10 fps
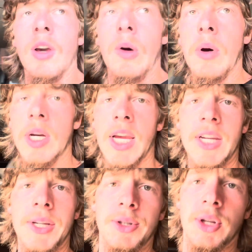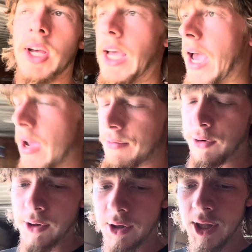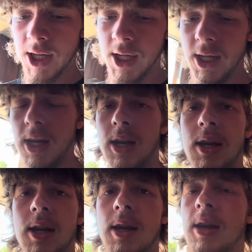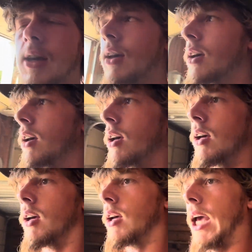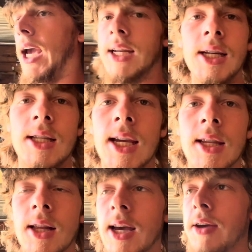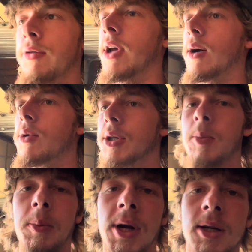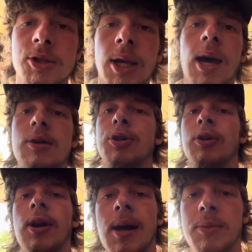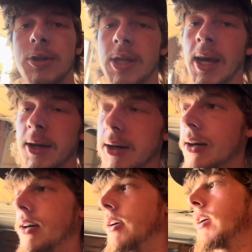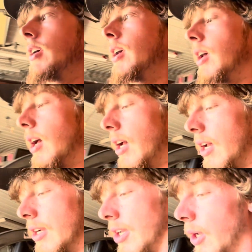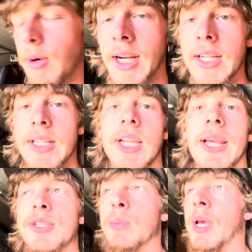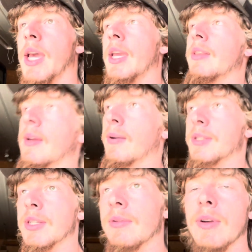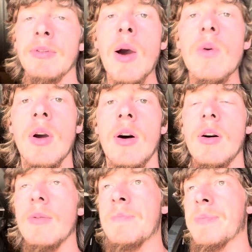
Well guys, after the 80-10 left, I went to my parents' house and grabbed the tedder to get ready to ted some hay, and then I received a phone call